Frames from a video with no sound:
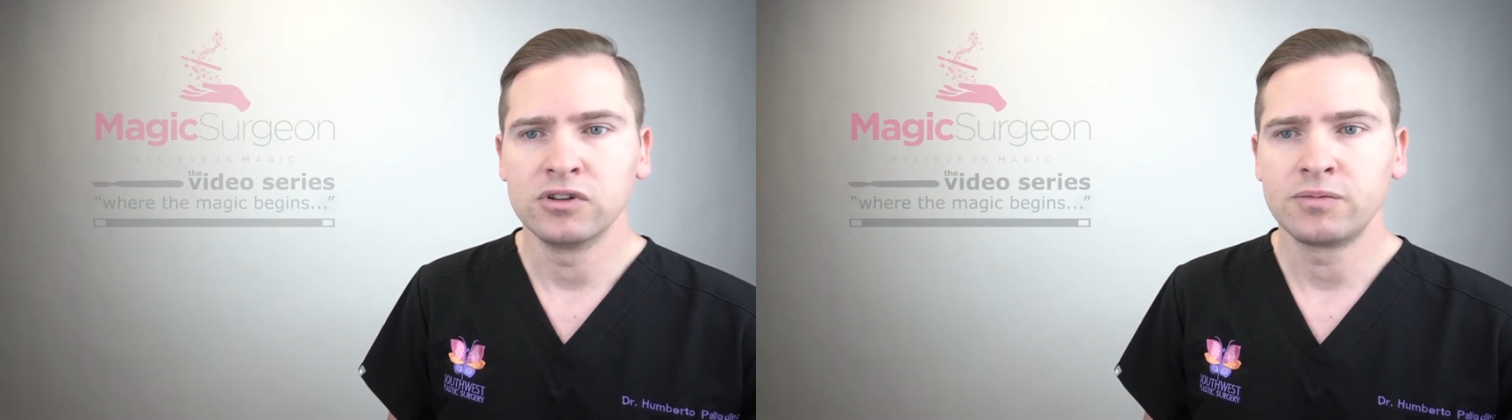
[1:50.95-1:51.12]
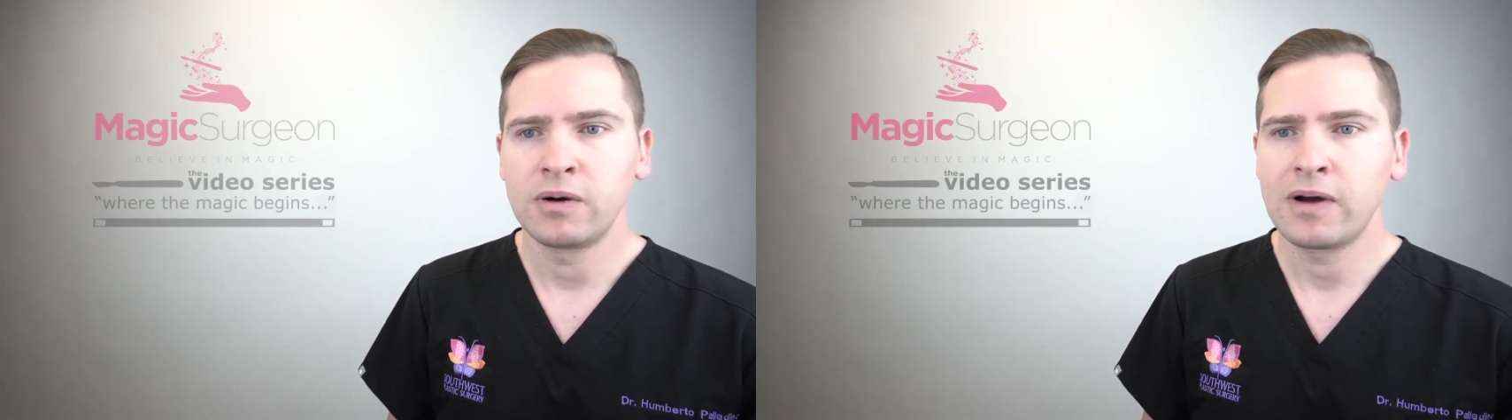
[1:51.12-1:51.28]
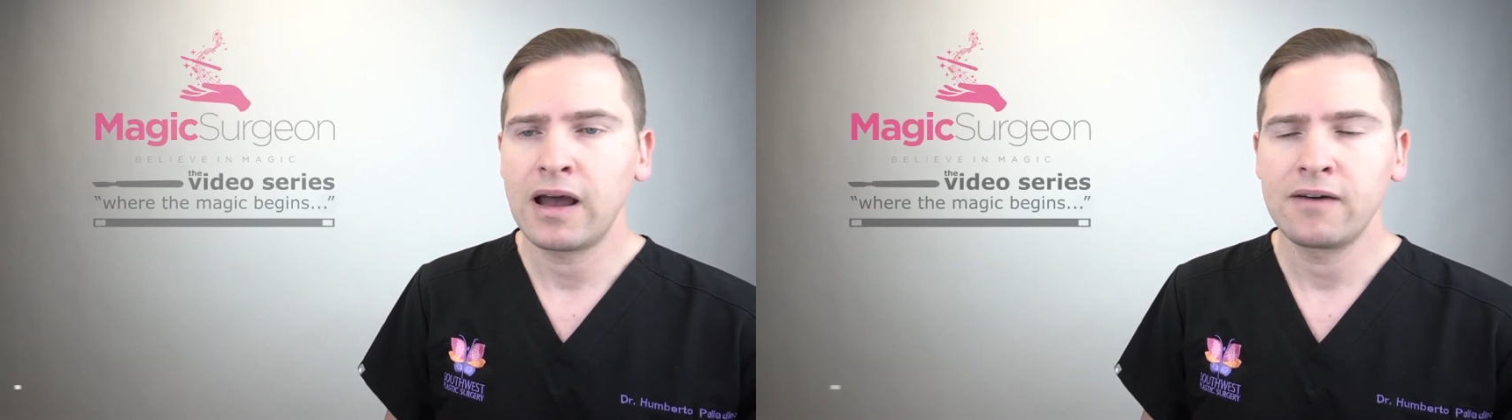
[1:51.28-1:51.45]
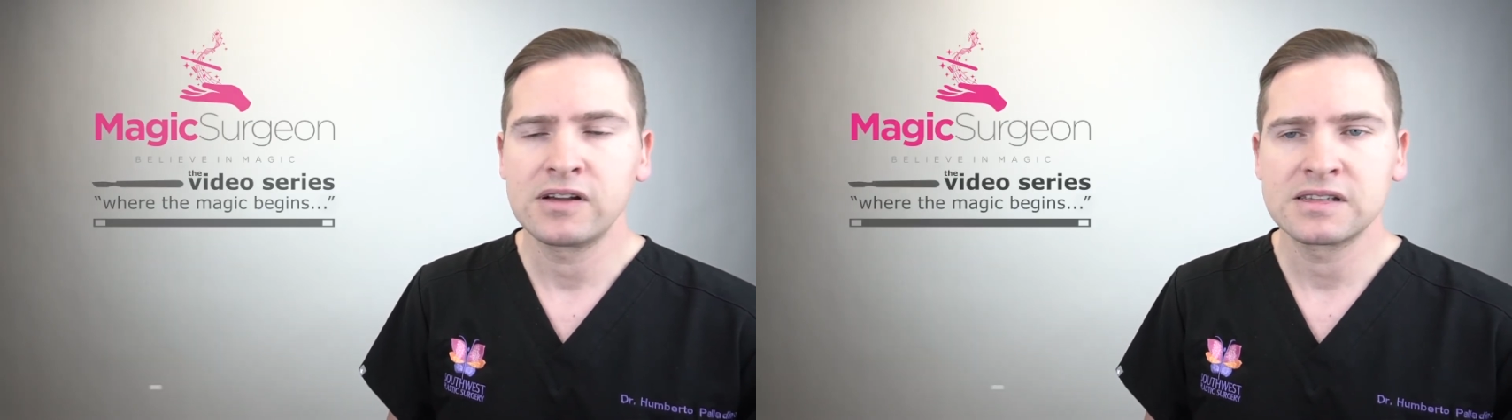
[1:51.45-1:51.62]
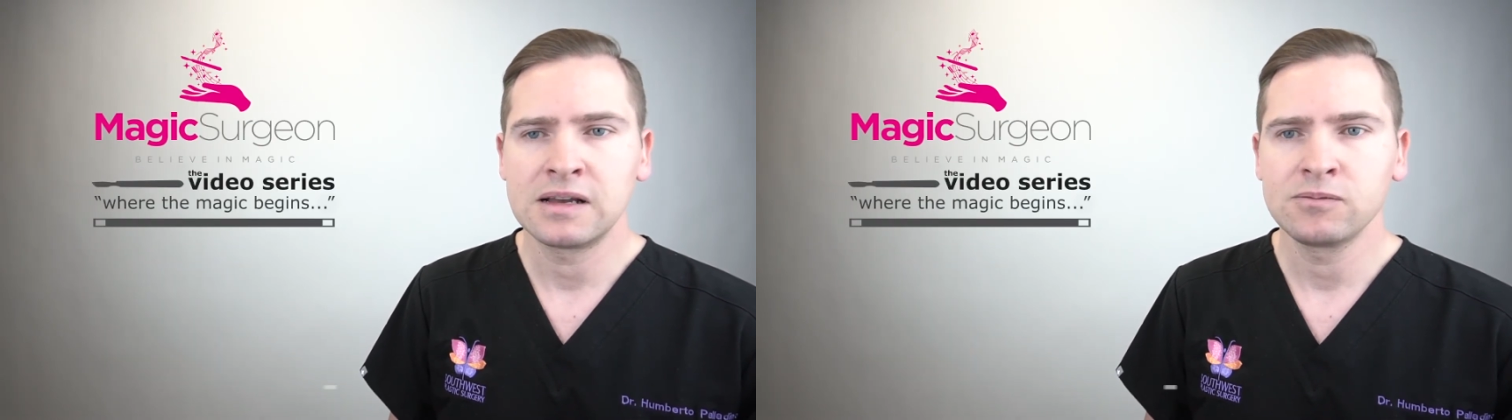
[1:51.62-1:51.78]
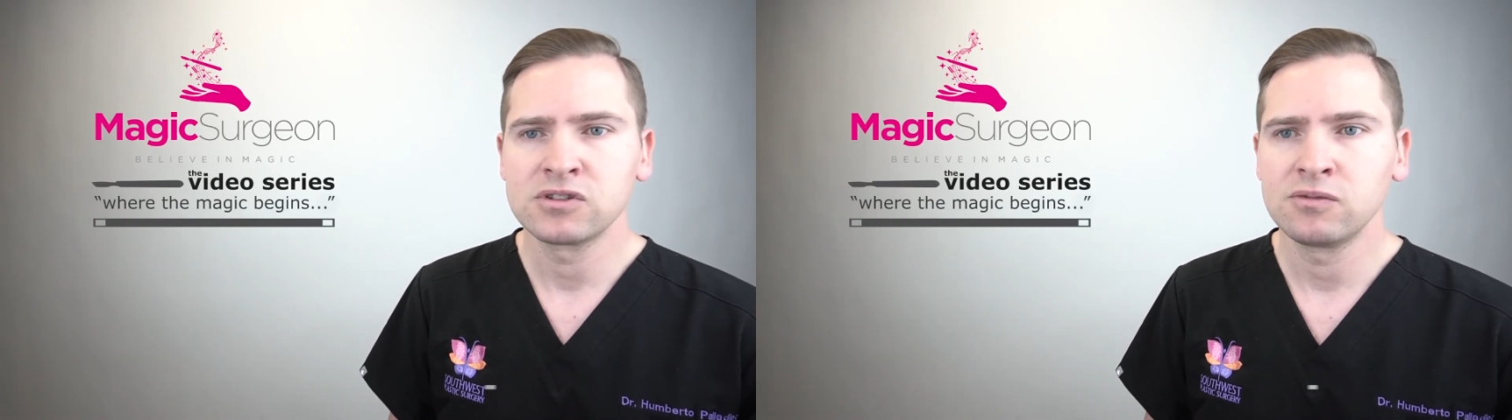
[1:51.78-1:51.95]
but I have
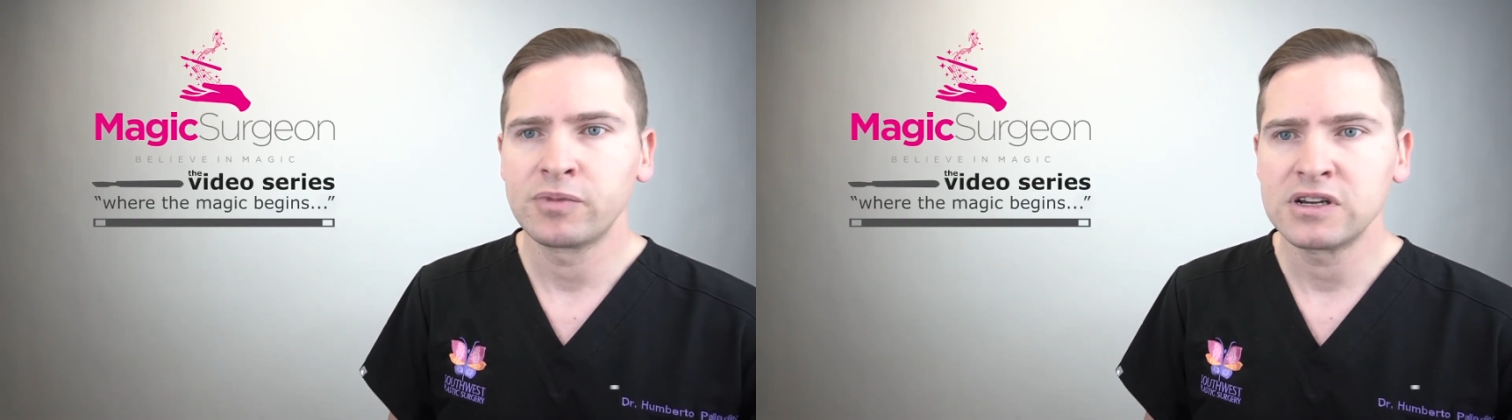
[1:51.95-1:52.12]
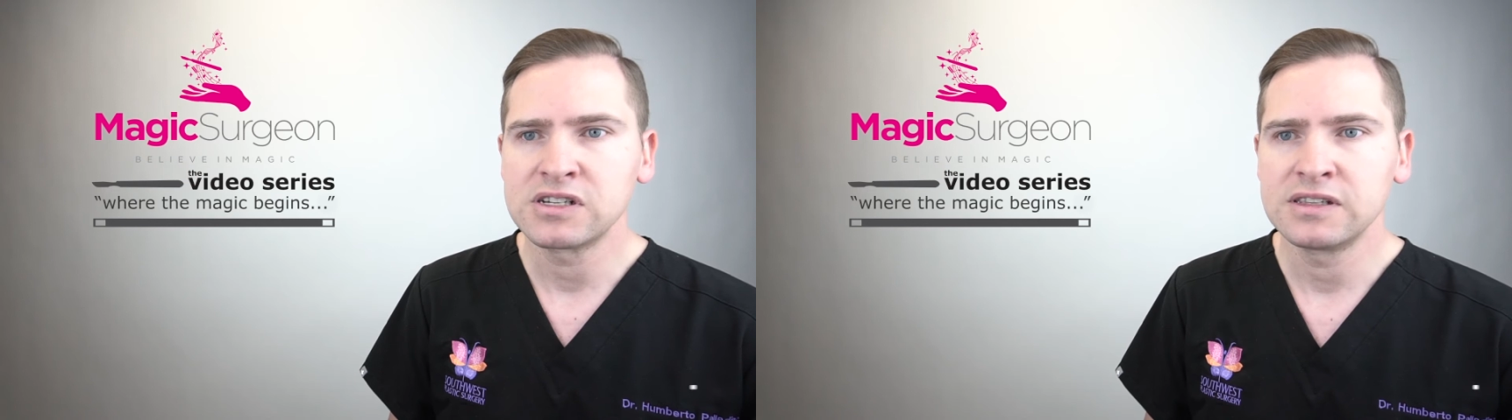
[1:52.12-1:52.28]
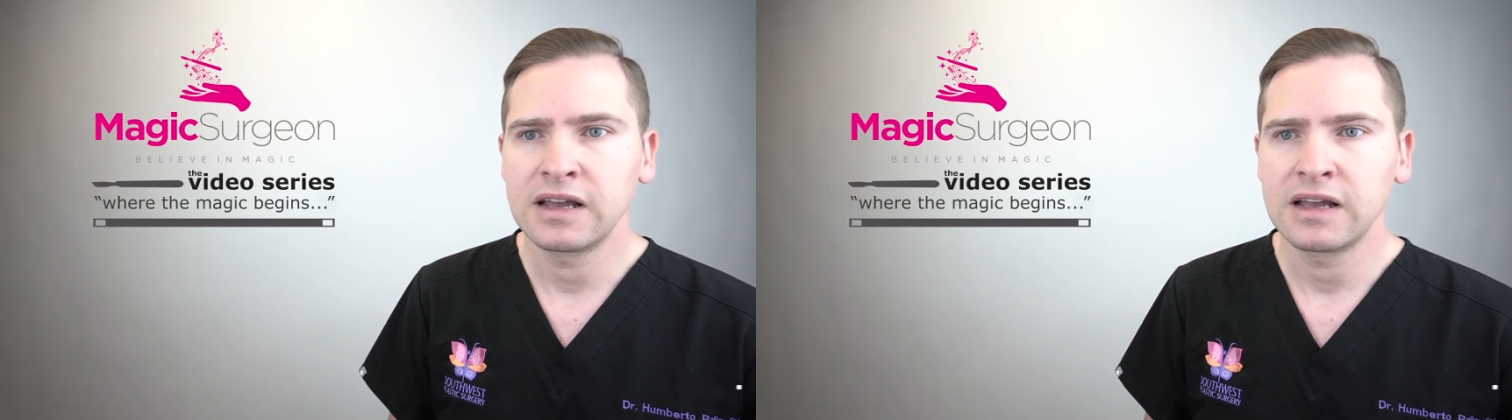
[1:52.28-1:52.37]
examples of patients